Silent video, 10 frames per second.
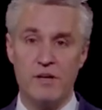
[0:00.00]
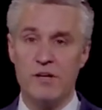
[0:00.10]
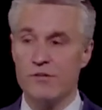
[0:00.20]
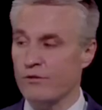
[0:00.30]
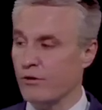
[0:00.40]

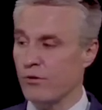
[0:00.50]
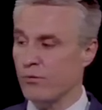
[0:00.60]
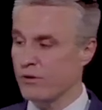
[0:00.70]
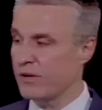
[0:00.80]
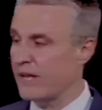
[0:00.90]

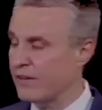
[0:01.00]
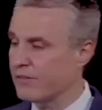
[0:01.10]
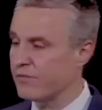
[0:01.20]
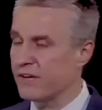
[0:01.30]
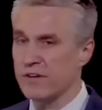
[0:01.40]
So as,
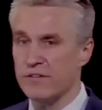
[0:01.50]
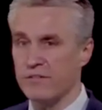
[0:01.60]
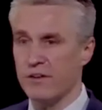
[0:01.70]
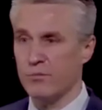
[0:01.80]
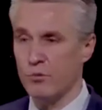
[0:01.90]
the vac-
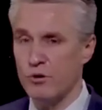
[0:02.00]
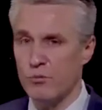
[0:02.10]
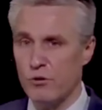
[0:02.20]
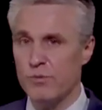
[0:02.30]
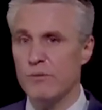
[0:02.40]
as more and
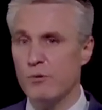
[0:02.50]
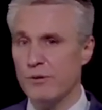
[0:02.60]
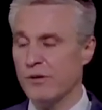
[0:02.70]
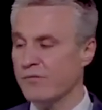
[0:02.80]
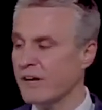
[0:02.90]
more people
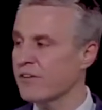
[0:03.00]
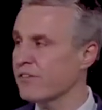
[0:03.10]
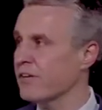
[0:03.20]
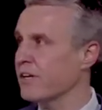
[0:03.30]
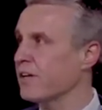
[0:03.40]
become
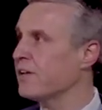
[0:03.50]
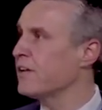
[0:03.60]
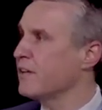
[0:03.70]
vaccinated,